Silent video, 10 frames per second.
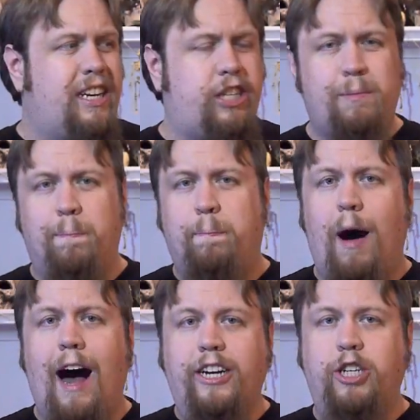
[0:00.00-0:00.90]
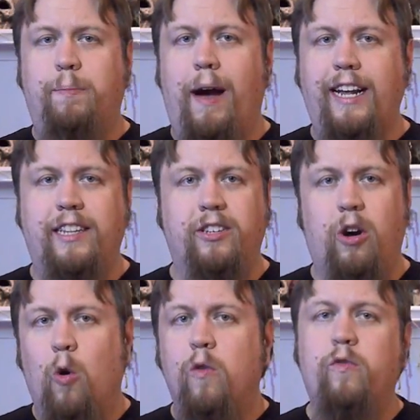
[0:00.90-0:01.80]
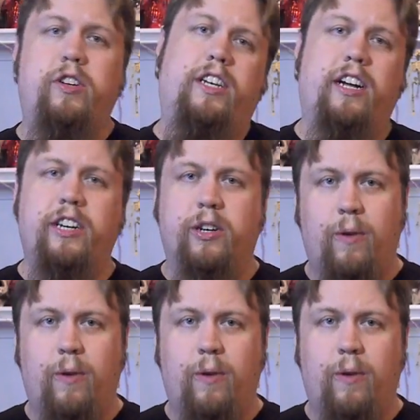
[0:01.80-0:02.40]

just botched by this overdone